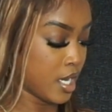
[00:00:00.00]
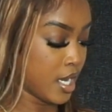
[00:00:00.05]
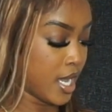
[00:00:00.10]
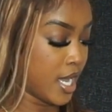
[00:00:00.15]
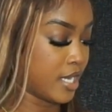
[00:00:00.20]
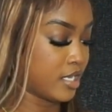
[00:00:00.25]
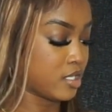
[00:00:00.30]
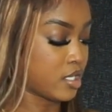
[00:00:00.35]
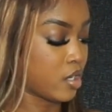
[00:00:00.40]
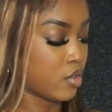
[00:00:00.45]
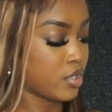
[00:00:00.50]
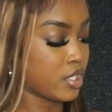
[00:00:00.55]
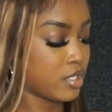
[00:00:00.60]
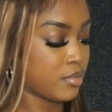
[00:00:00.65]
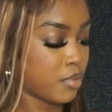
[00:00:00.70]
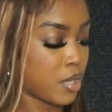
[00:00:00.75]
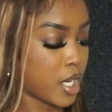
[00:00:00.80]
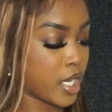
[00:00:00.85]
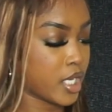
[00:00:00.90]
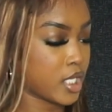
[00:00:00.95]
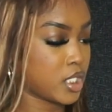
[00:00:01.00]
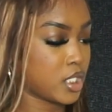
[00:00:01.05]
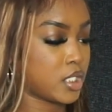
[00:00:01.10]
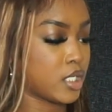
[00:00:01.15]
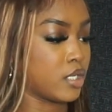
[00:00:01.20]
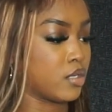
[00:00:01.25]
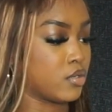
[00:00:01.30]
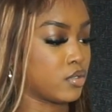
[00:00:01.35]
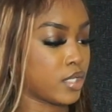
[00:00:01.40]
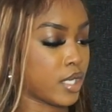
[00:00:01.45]
and it's got all these pocket
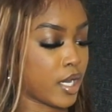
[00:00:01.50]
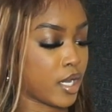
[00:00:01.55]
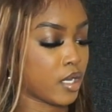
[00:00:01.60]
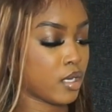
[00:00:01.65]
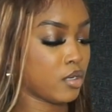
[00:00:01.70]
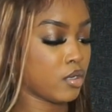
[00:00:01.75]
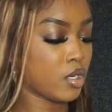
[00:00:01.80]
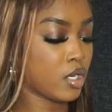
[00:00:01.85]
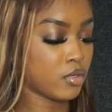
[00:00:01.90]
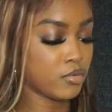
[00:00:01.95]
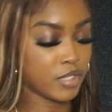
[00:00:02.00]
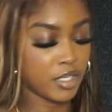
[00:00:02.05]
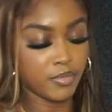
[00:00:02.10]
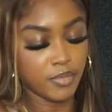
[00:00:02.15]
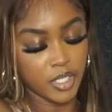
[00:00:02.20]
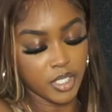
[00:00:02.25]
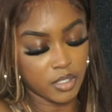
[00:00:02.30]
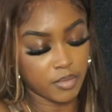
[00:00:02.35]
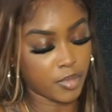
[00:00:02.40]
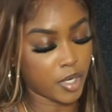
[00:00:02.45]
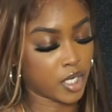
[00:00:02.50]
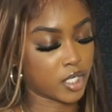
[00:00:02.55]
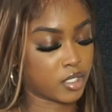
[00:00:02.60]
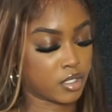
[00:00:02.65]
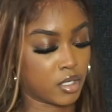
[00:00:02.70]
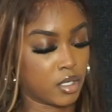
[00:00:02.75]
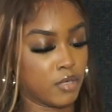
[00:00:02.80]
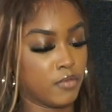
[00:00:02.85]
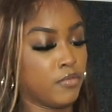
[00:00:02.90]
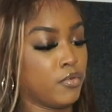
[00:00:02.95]
details. Like, look how deep these pockets
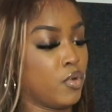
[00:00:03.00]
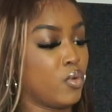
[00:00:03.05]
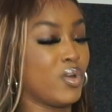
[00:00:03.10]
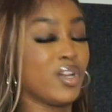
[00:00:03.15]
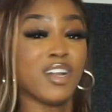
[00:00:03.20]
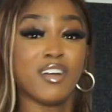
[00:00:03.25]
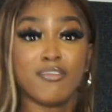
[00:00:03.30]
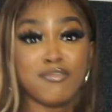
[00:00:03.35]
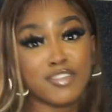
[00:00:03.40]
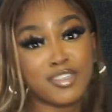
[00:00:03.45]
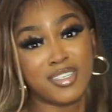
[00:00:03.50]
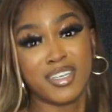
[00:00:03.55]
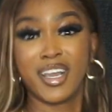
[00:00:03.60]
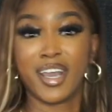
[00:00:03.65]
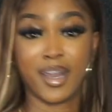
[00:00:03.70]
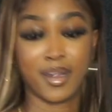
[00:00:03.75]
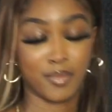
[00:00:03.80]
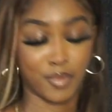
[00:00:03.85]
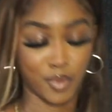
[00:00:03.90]
are. We love to see it.